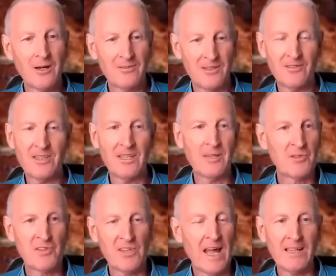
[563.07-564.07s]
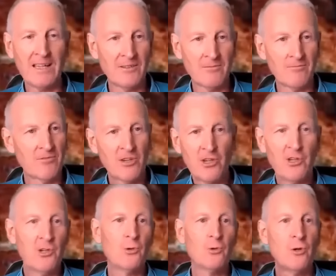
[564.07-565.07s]
the deep state and
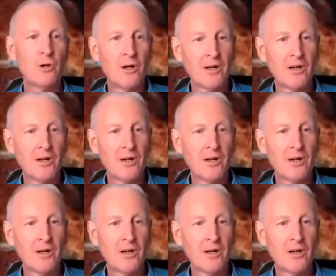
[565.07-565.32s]
Q